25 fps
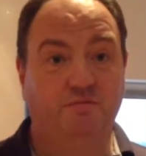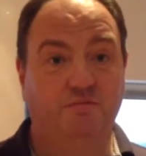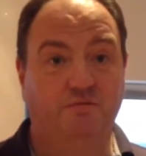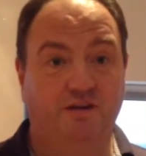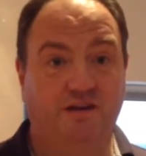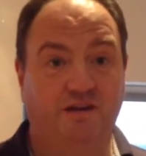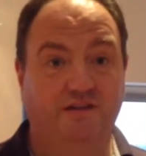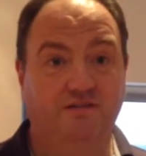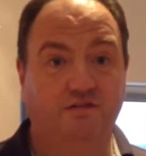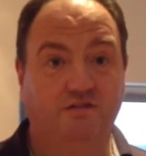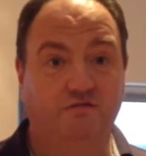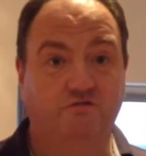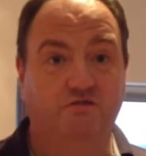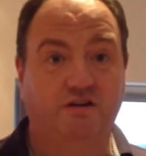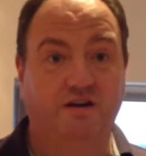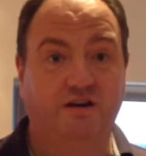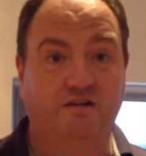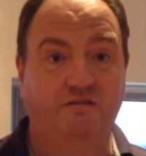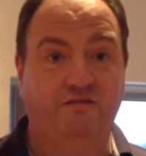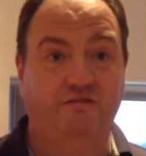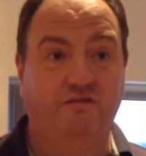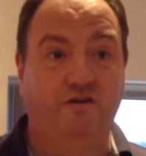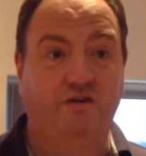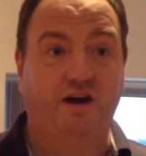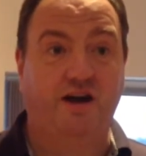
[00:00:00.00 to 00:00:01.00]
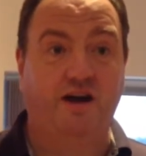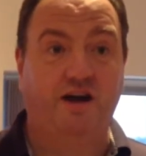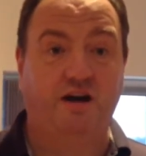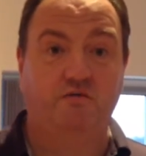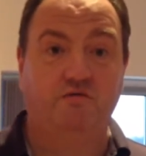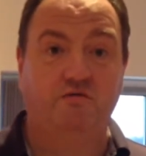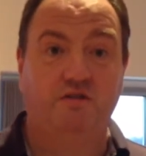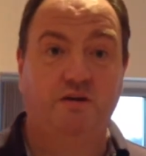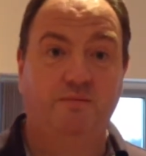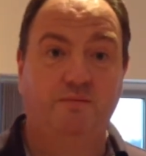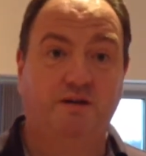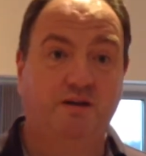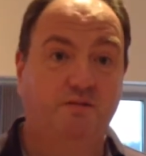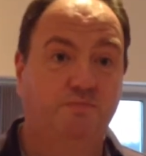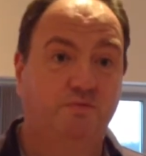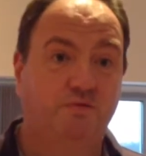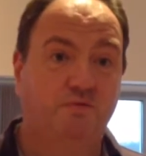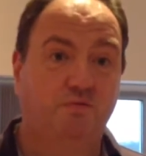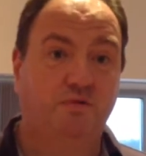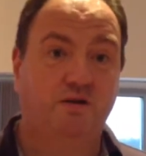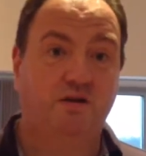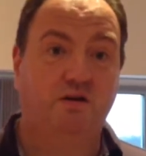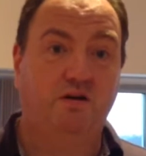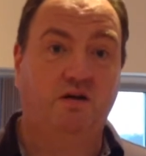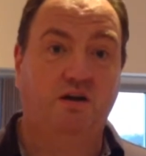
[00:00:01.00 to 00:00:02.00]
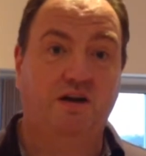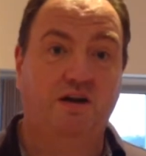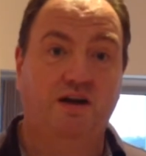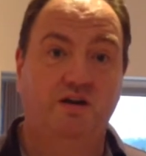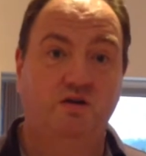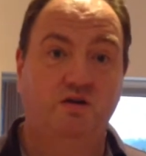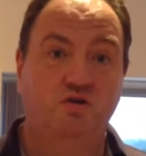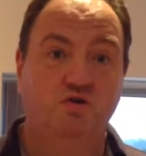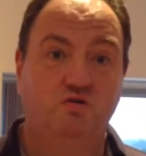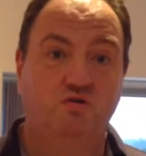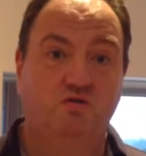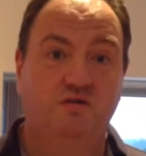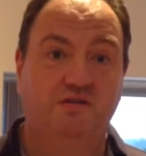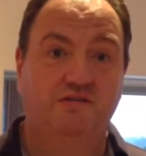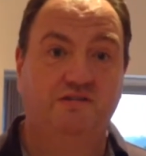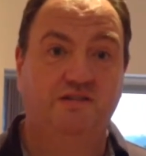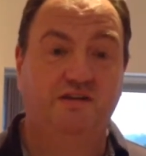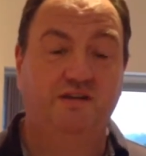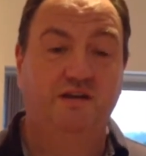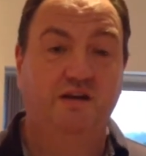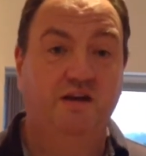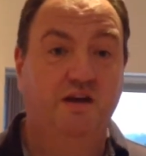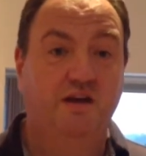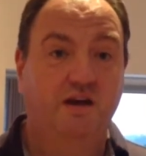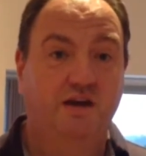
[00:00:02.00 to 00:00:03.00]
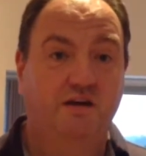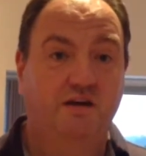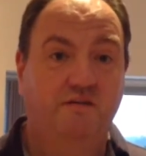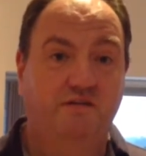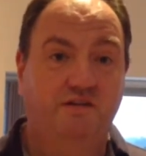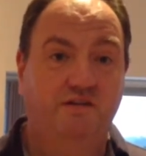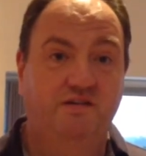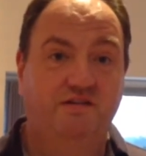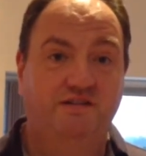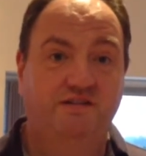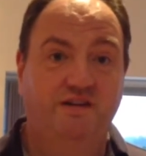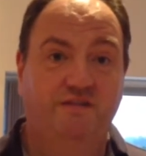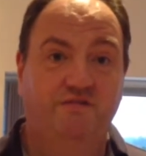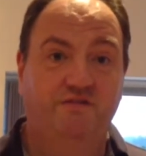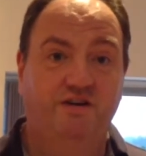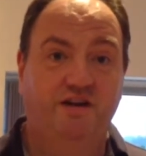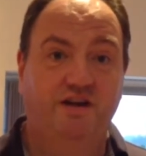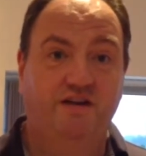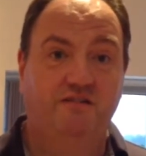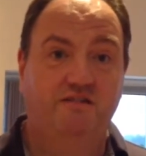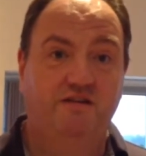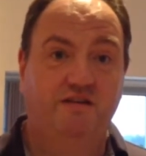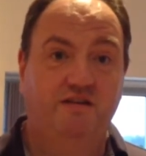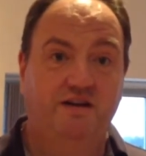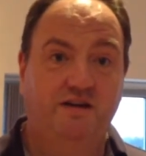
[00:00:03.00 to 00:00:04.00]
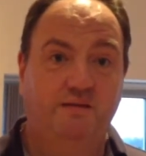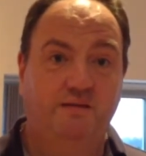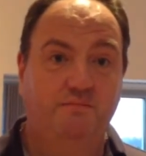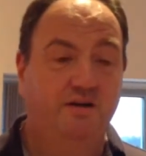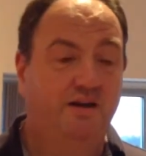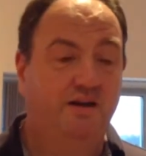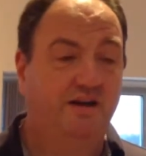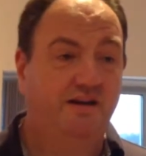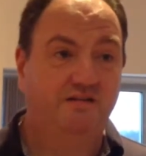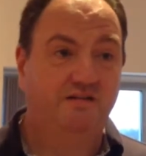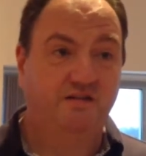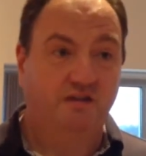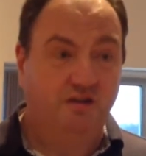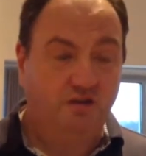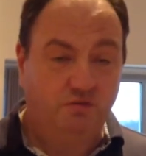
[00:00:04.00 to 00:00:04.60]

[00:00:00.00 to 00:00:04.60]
Well, that's a cracking fight. And a rematch between Arlene and Joycey for the Southern Area Eliminator.